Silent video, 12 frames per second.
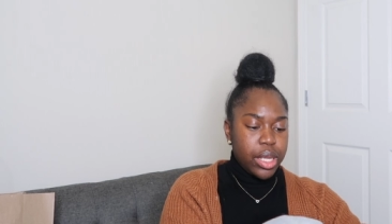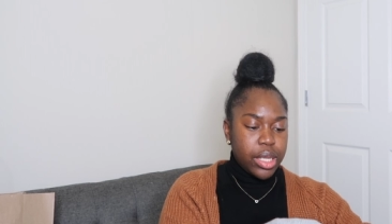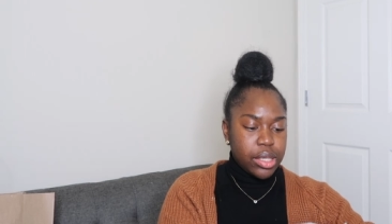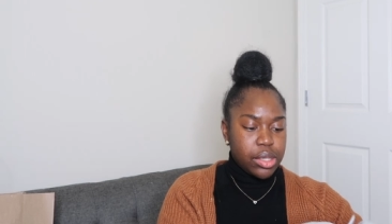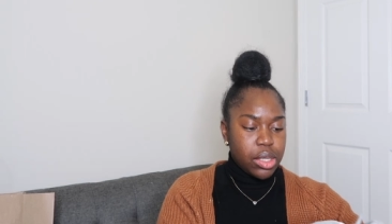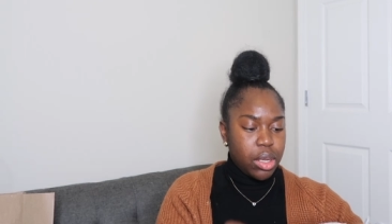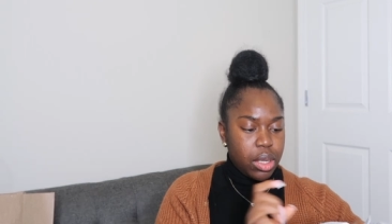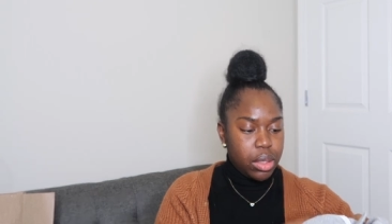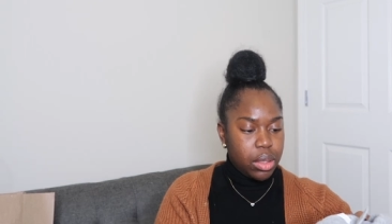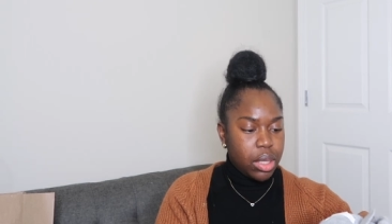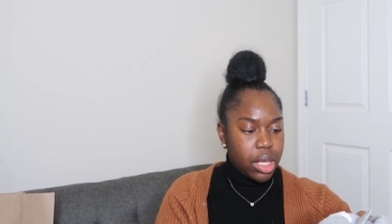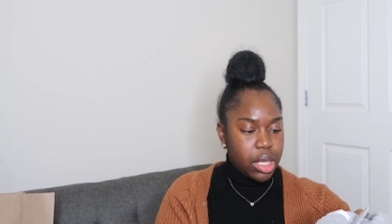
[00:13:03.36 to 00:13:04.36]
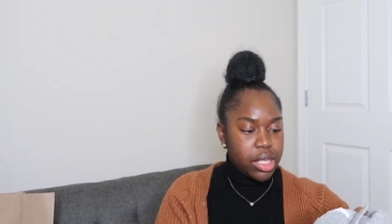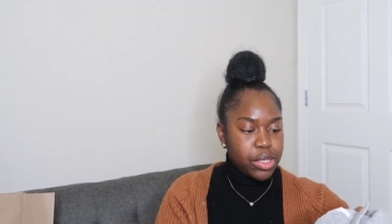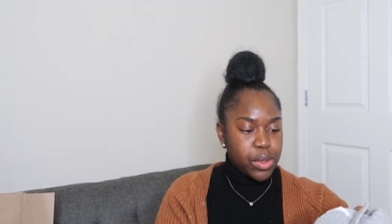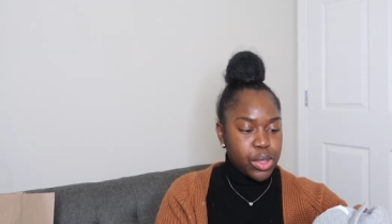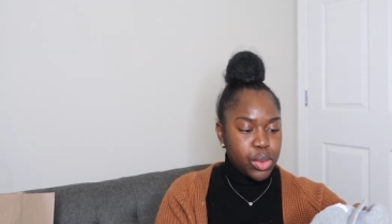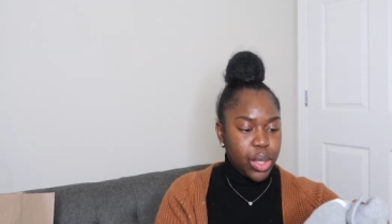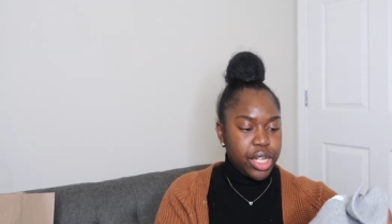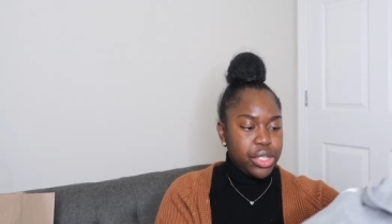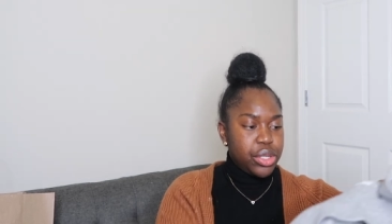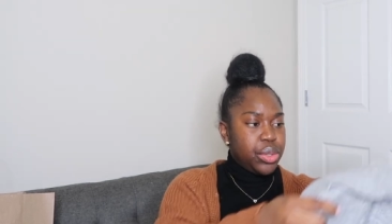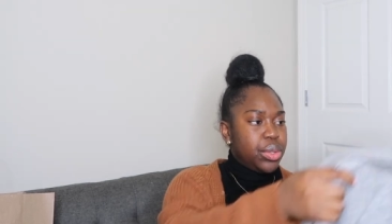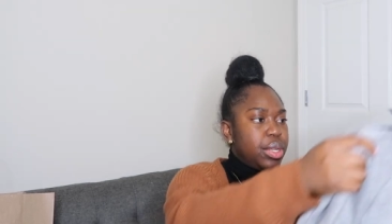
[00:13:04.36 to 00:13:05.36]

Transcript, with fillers: is uh, this was twenty-two